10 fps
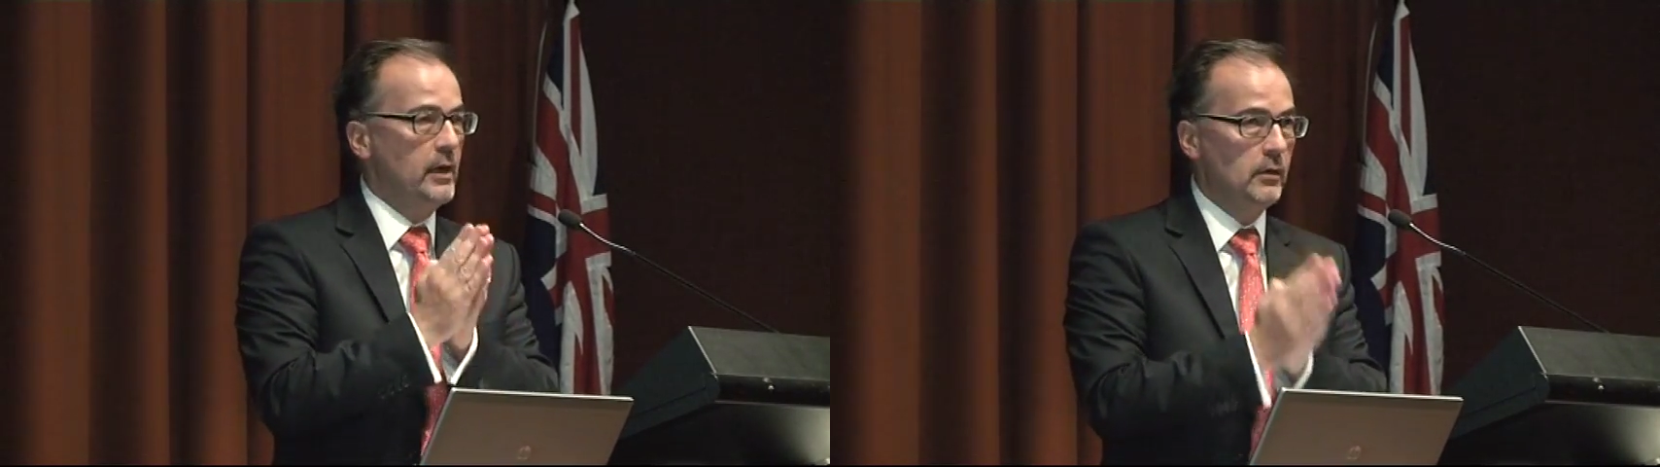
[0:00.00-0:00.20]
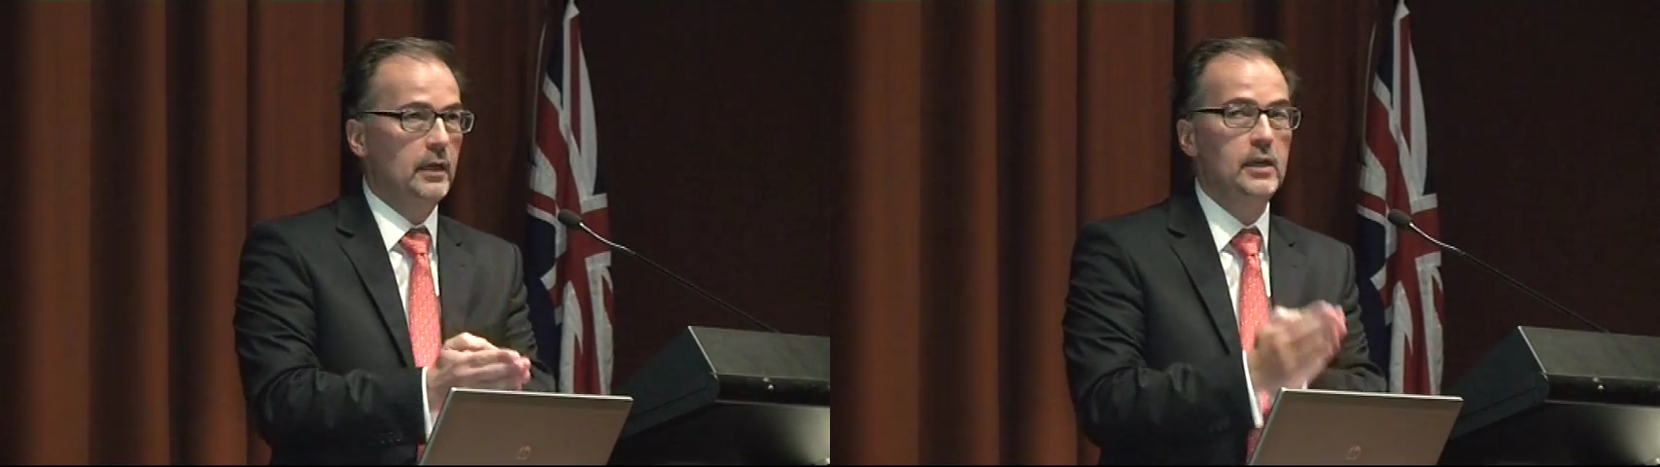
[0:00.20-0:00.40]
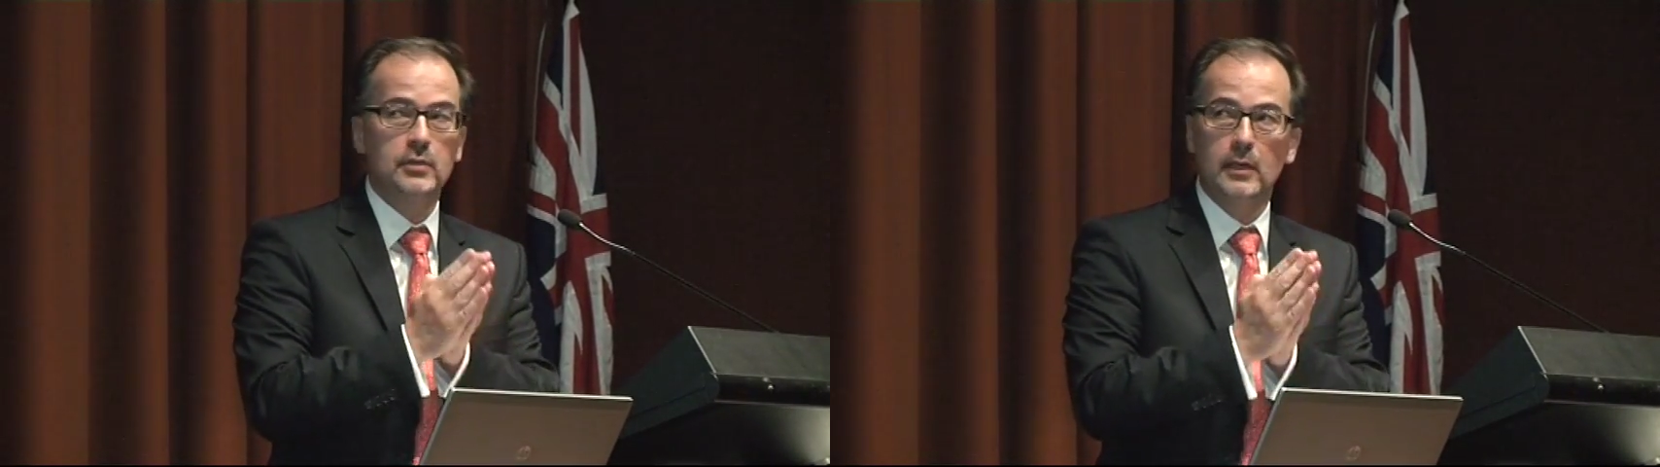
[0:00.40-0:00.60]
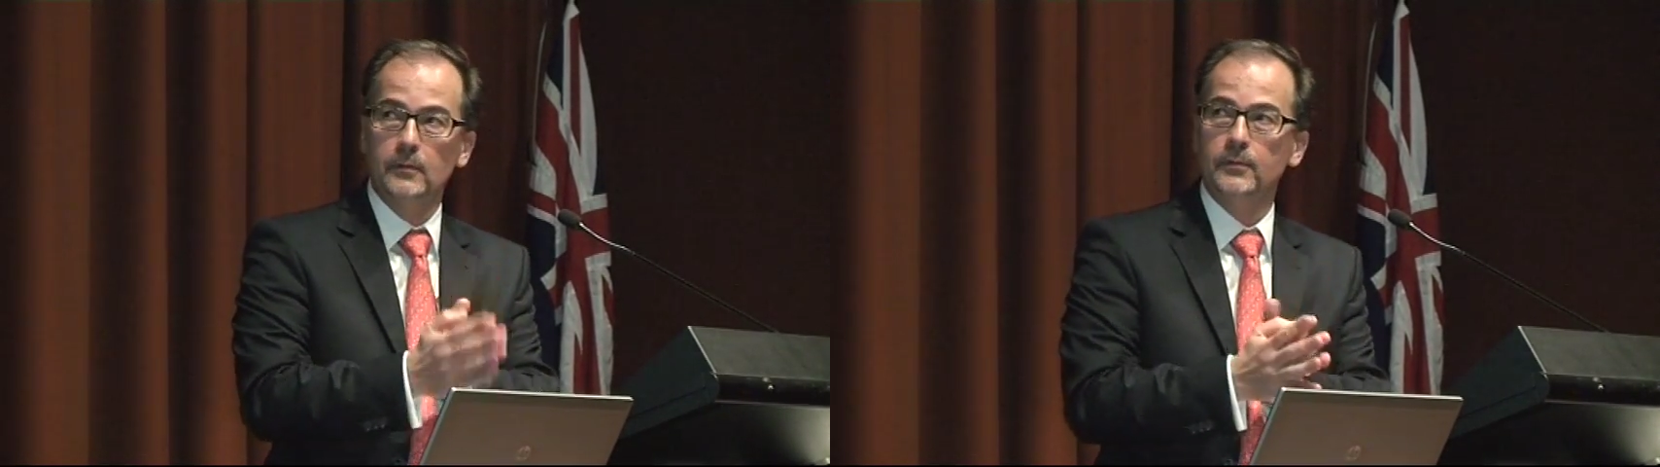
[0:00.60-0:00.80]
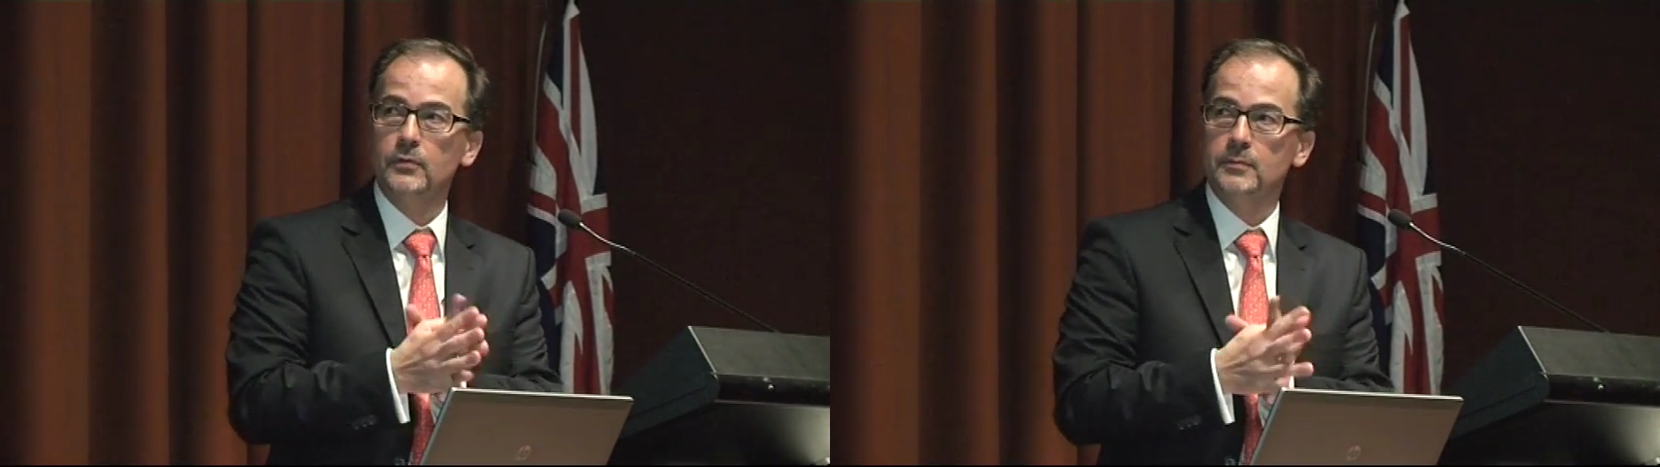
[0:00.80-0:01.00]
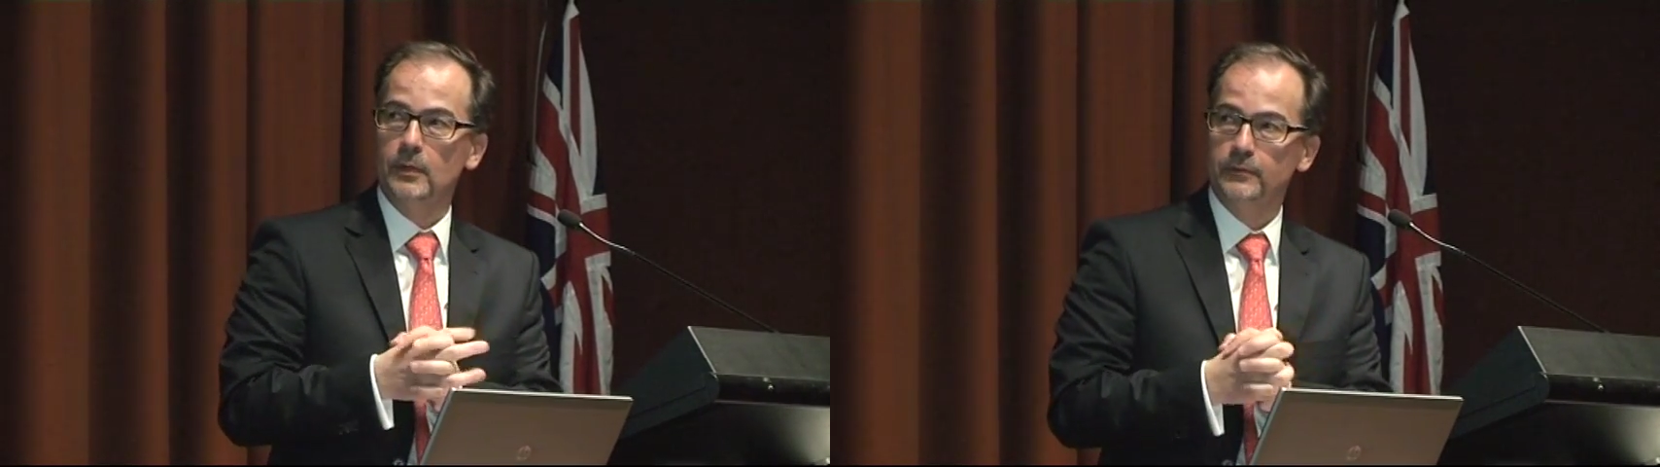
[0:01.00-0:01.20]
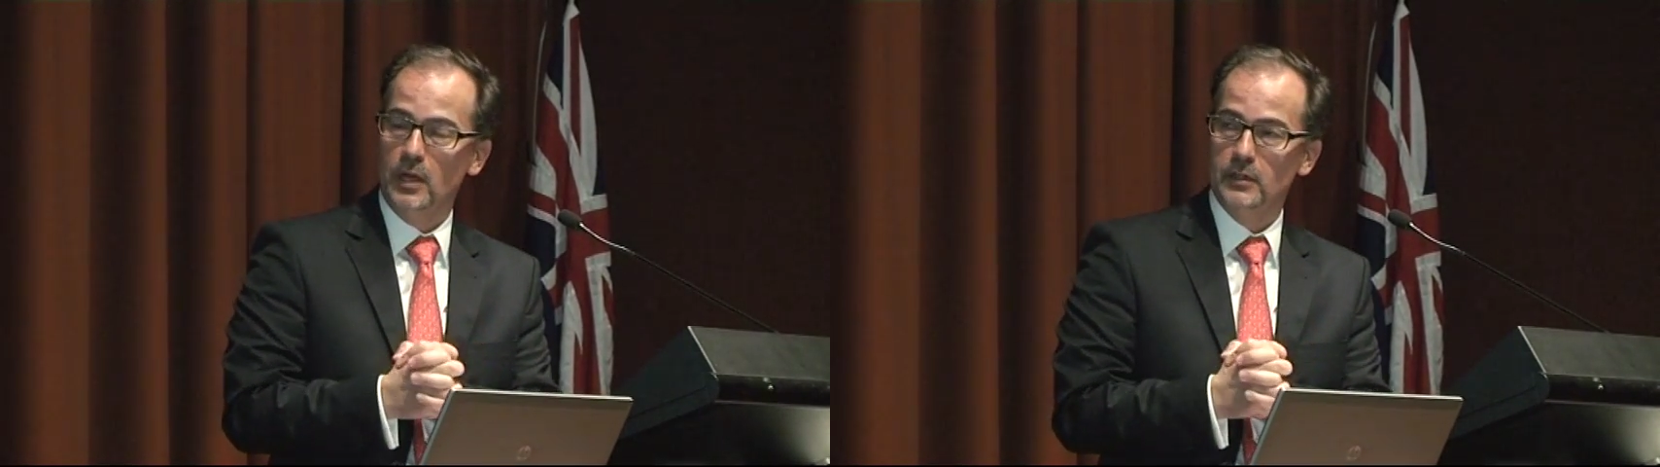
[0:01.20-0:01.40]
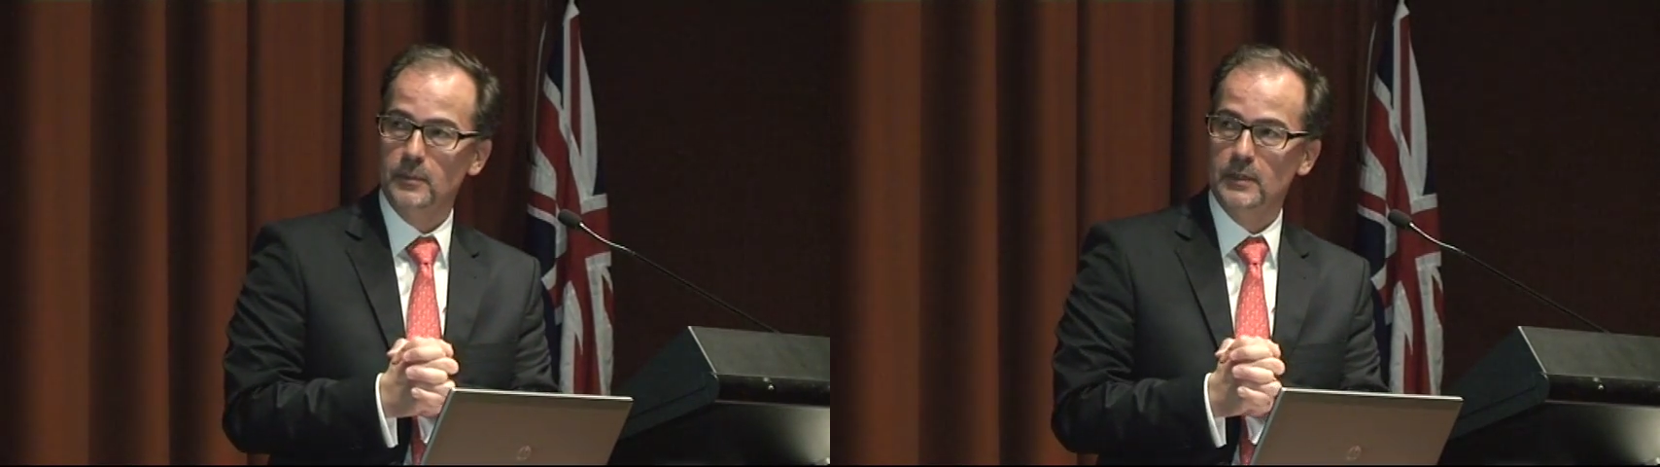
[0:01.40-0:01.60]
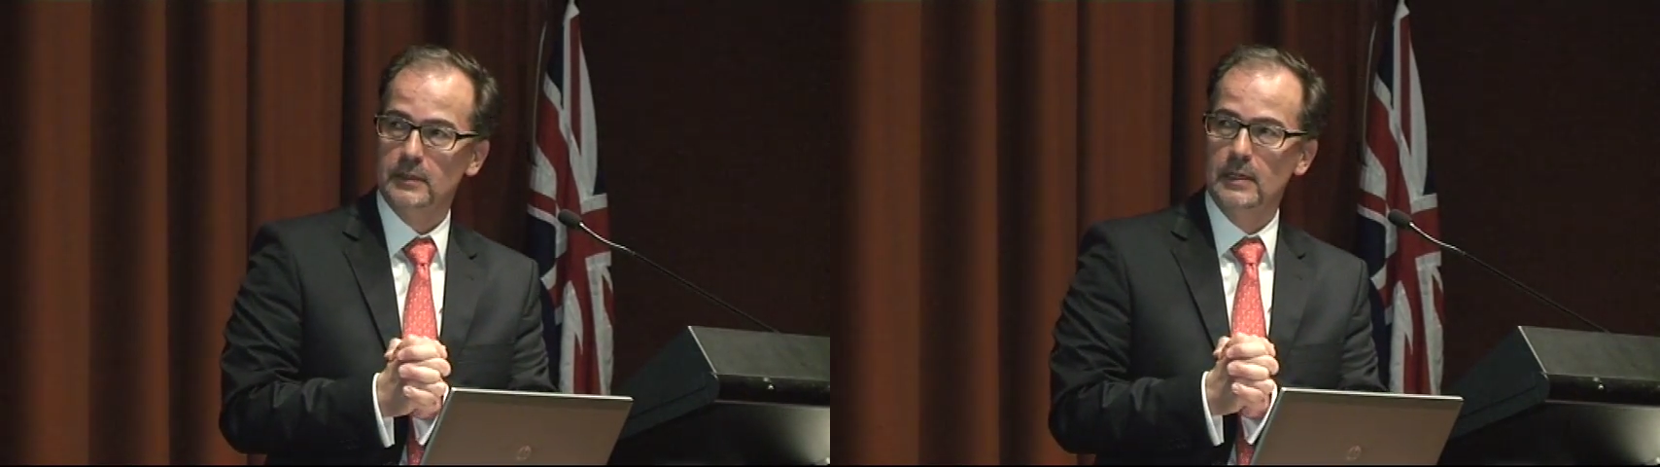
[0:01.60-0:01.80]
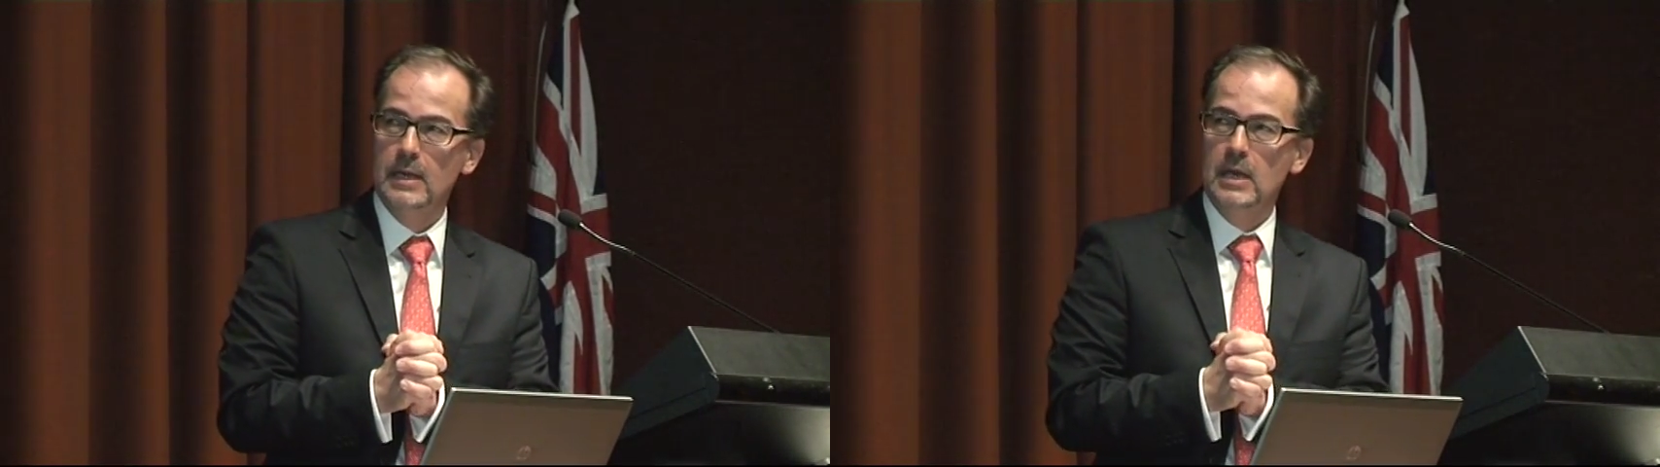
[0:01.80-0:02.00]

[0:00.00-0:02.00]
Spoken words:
recognition and enforcement of judgments.